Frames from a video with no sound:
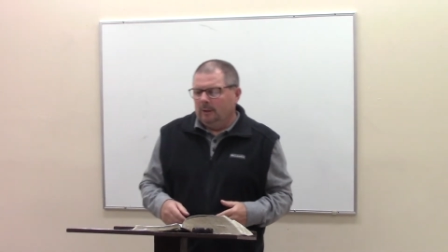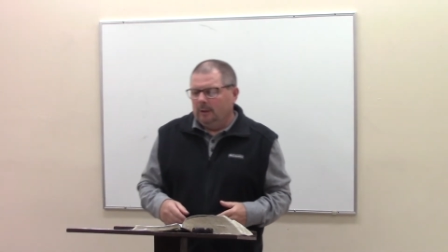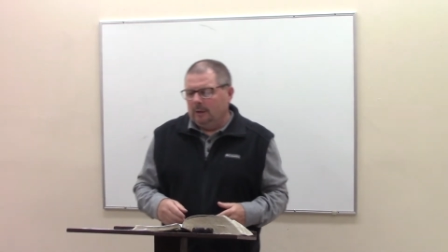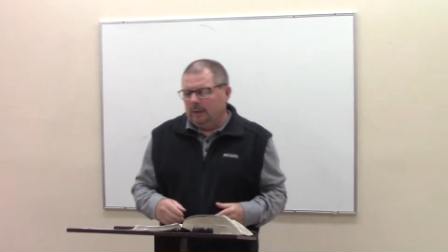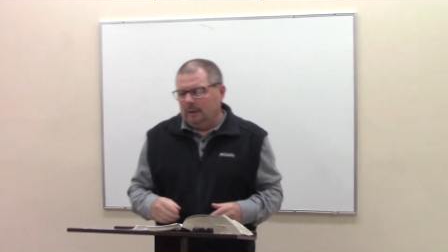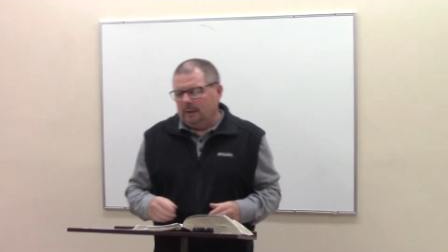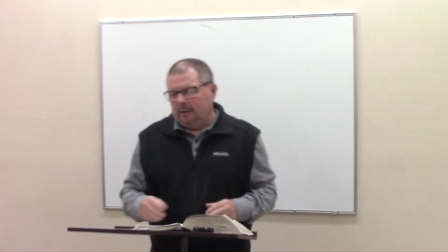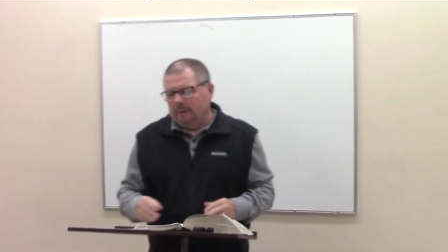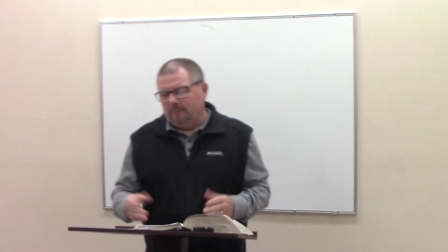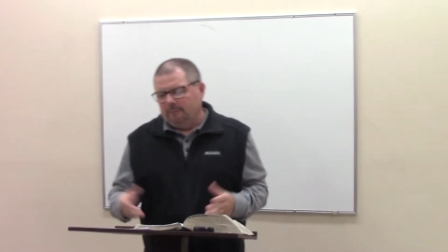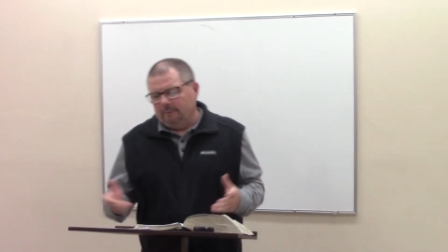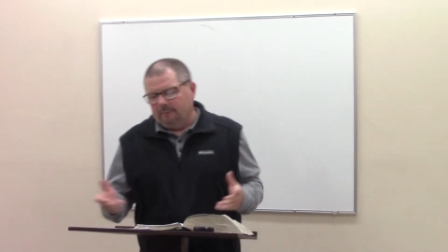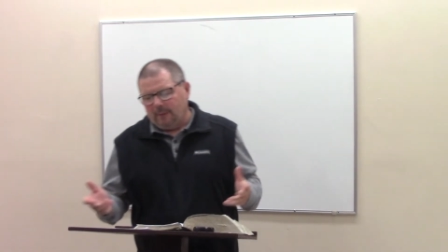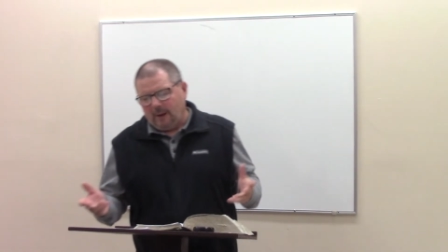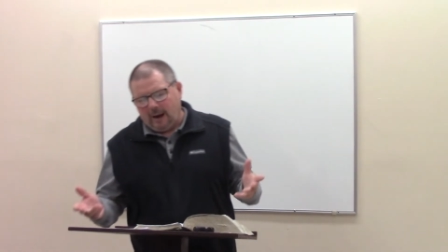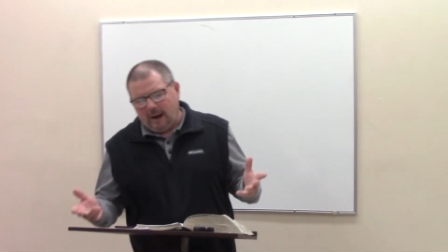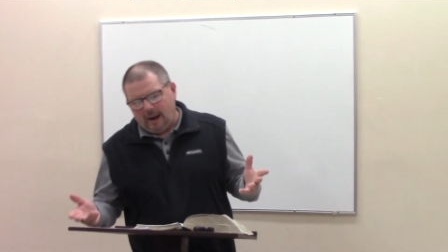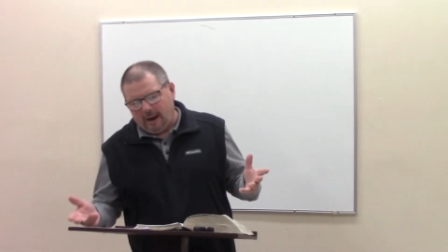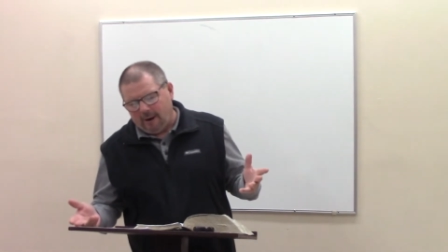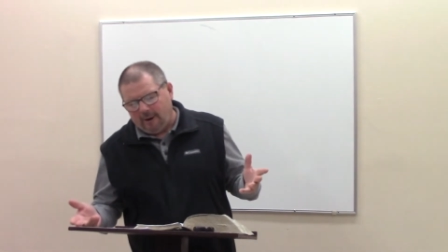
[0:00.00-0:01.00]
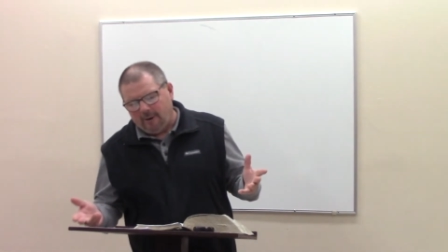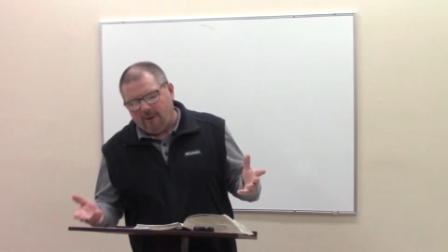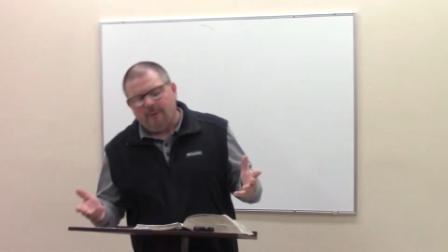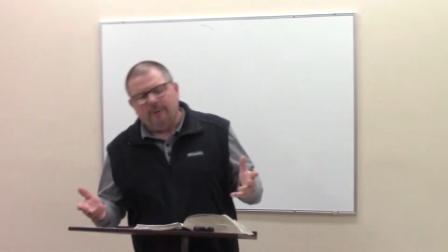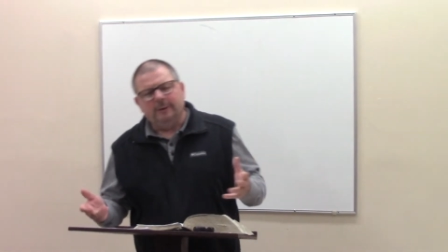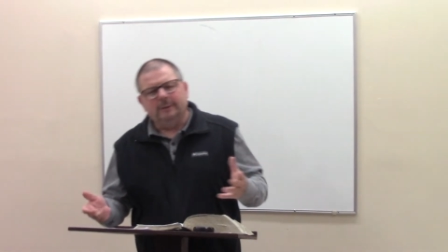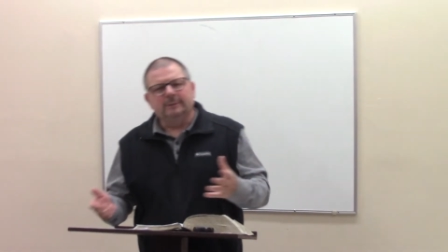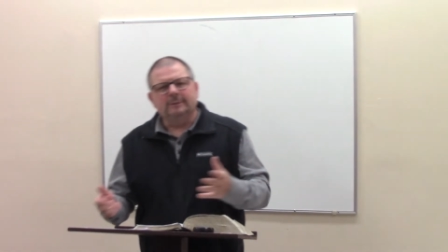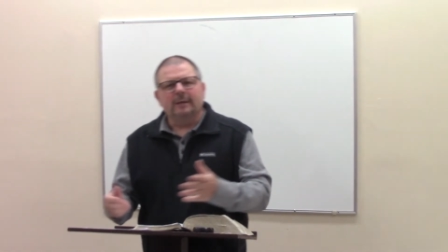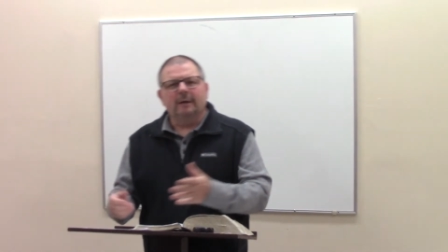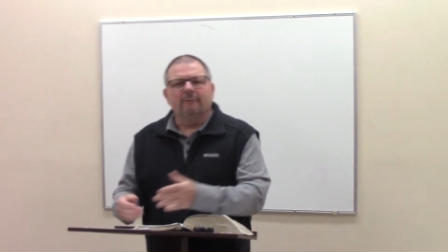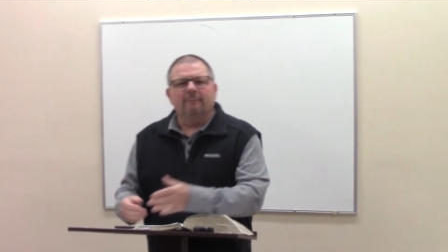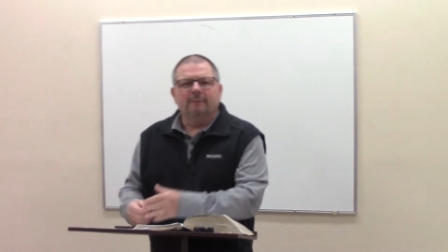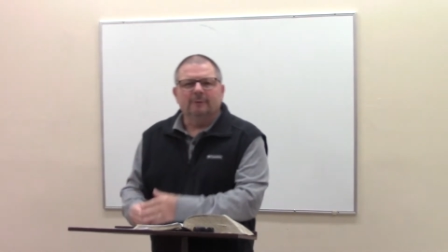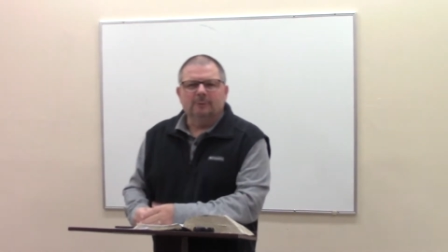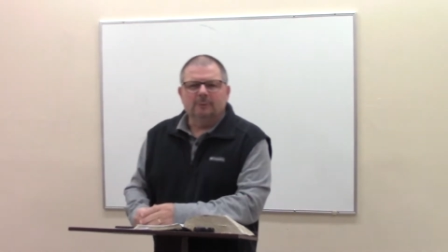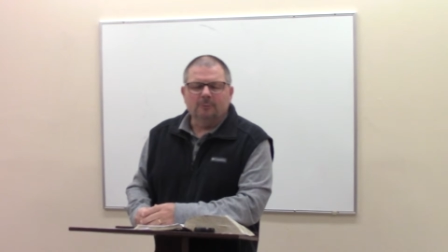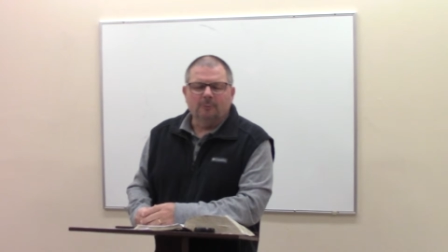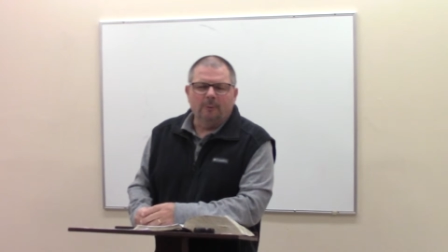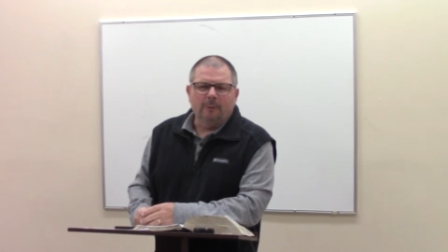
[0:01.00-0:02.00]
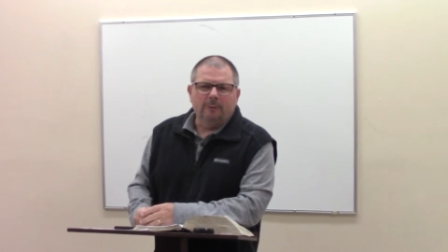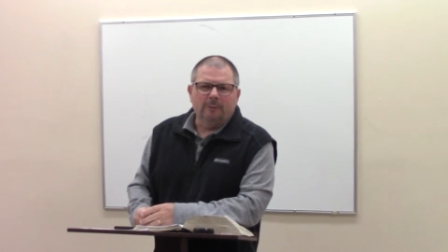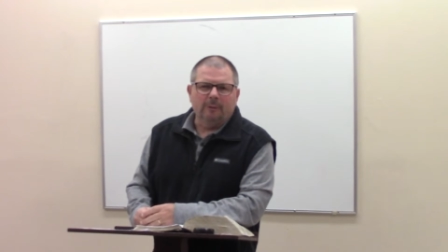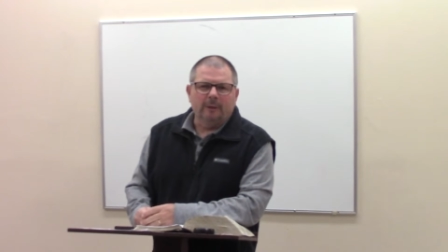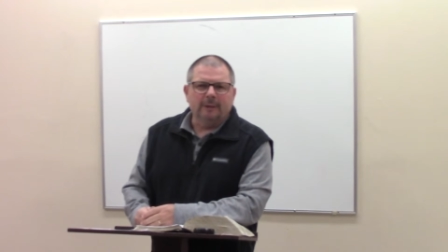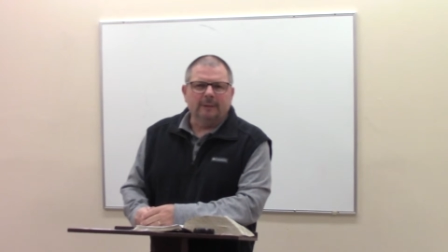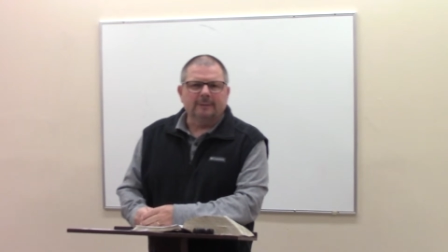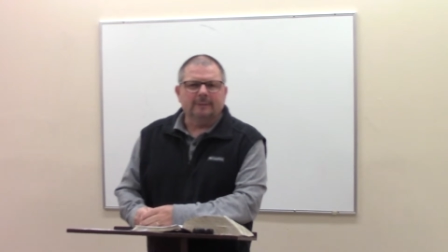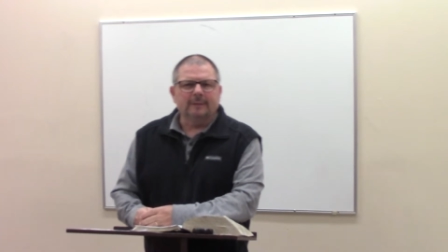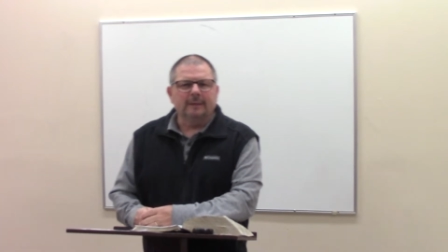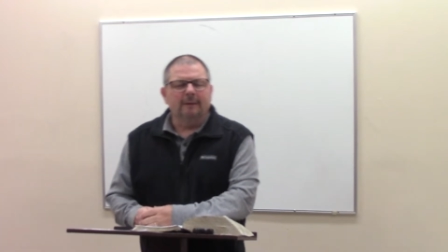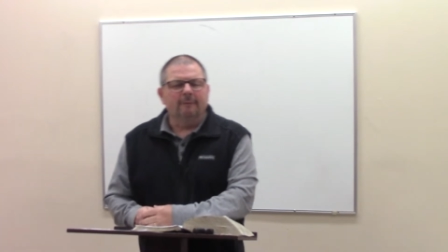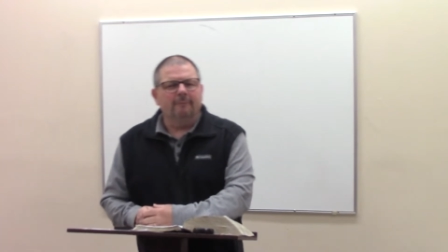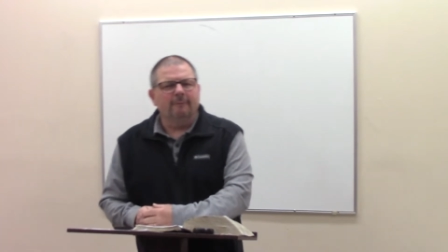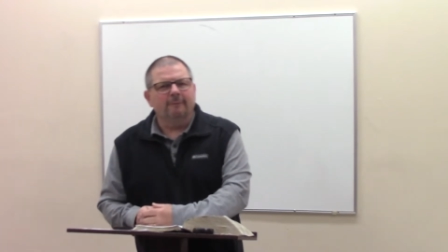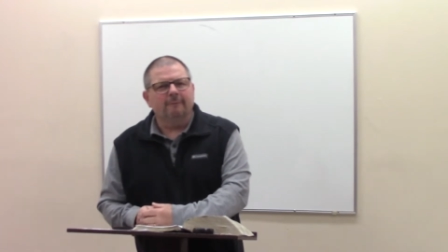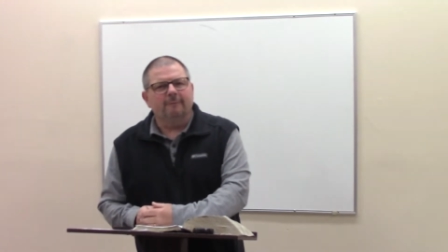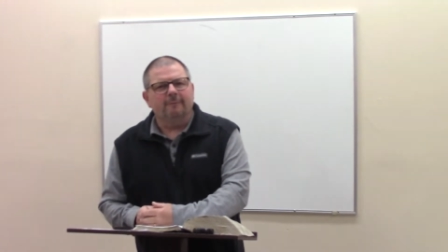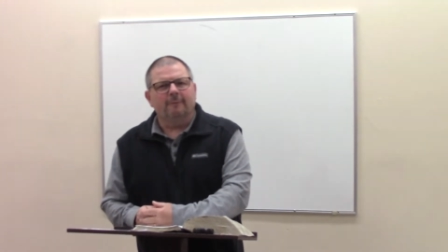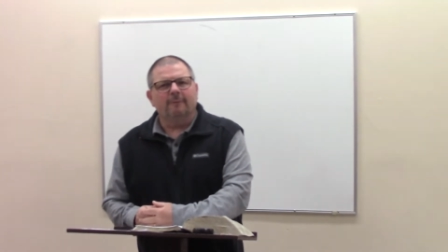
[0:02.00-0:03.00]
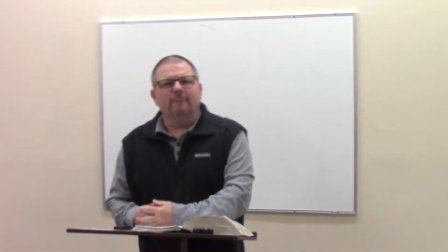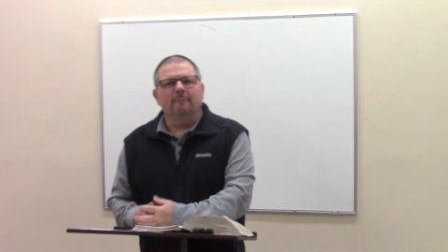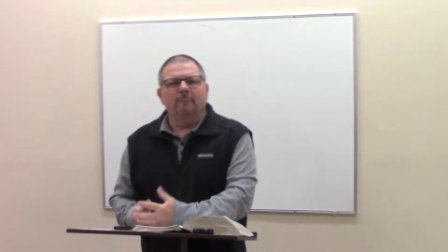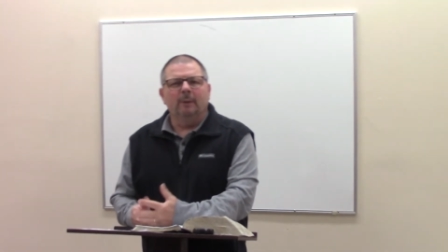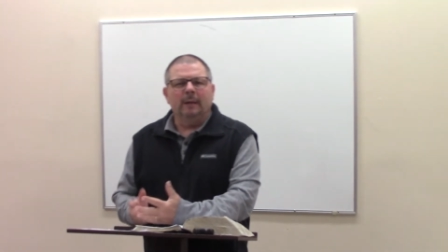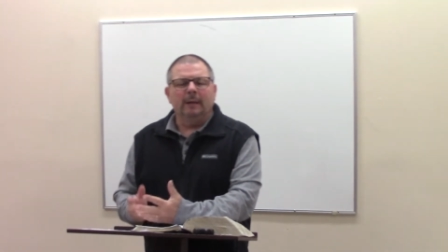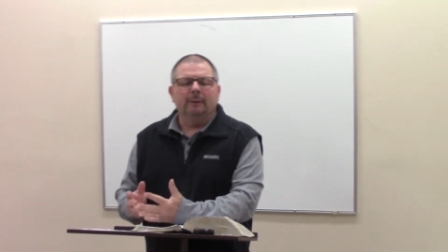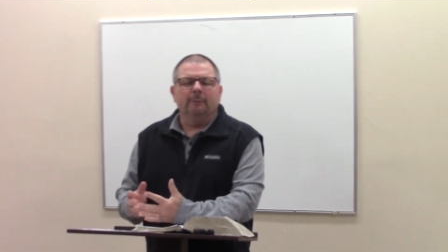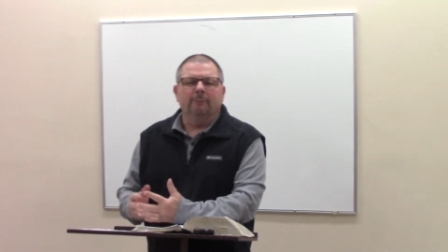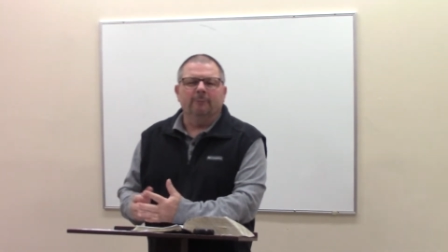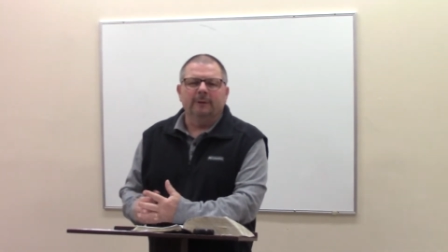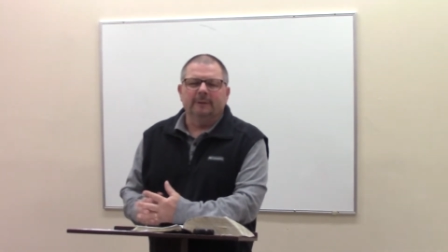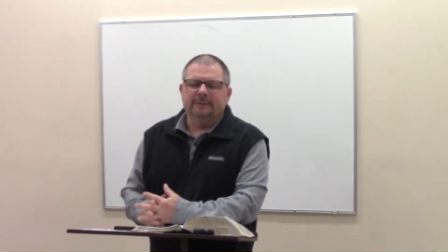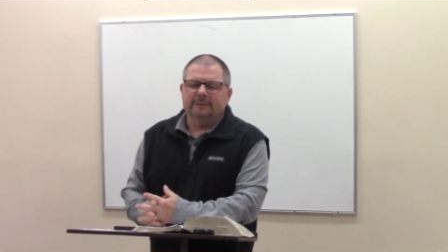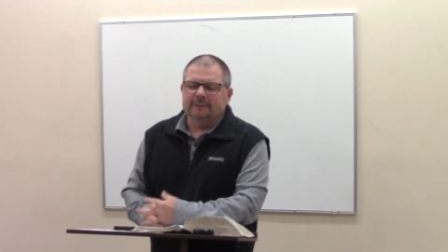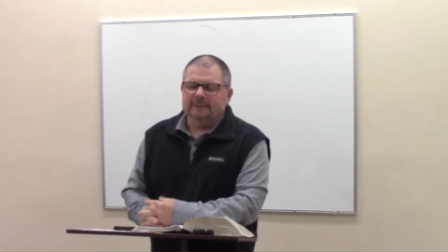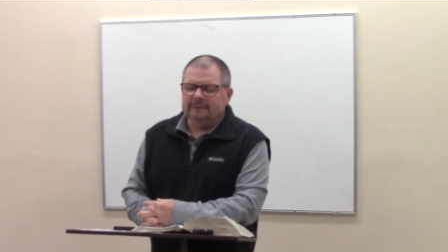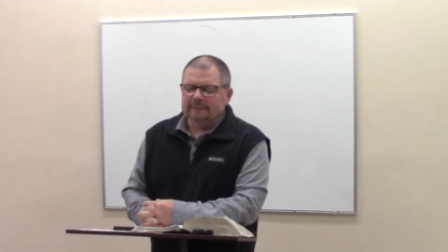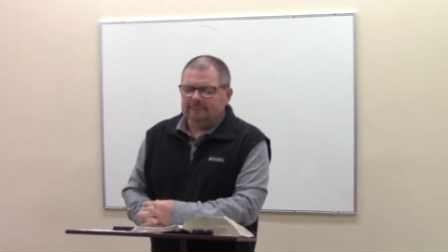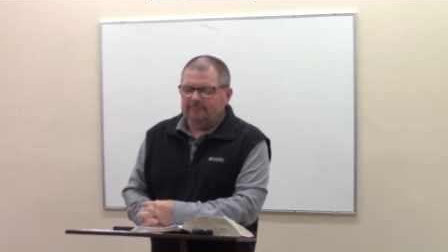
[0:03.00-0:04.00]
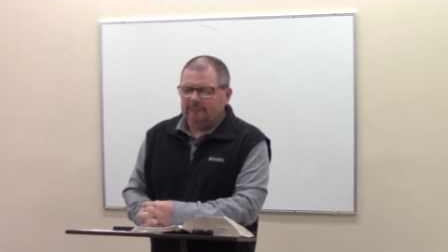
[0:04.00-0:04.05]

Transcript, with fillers: Uh, I always have enjoyed Thanksgiving for many reasons.